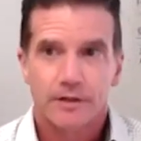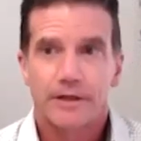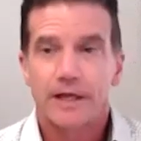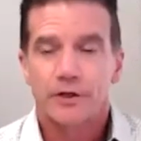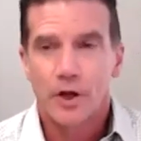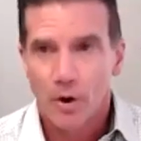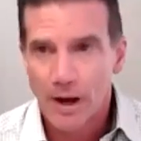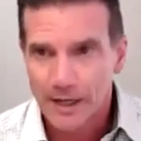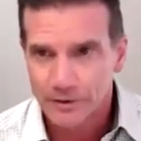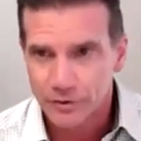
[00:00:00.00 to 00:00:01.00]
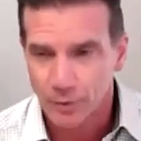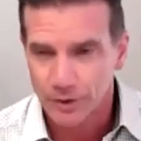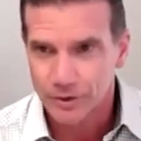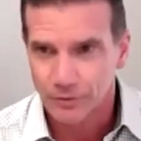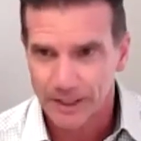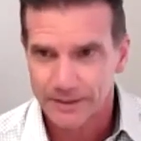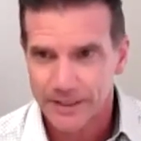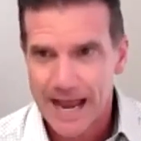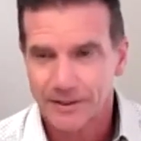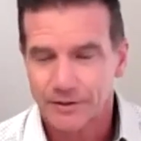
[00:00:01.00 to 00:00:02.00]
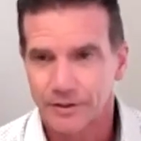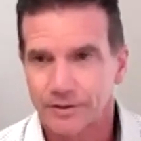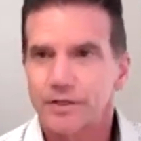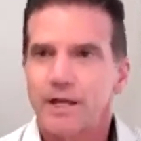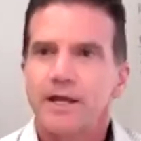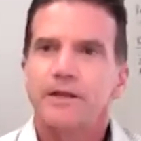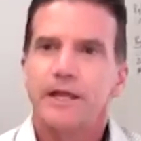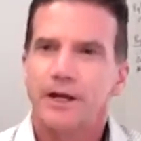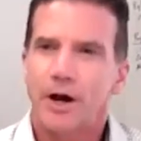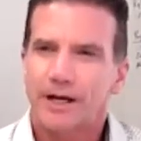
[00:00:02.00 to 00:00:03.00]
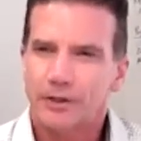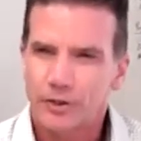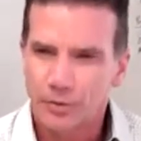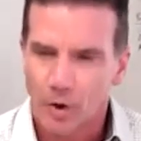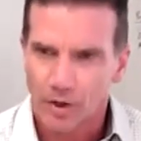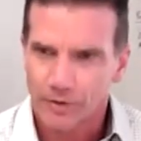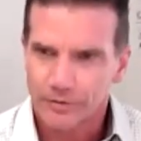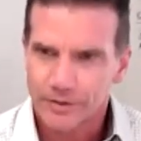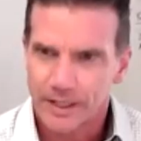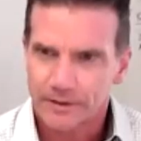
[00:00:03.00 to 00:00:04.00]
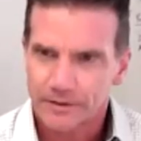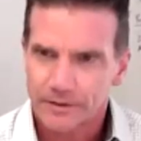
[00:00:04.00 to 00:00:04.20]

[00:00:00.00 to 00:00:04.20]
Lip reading: They know how to source transactions. They know how to do all those things.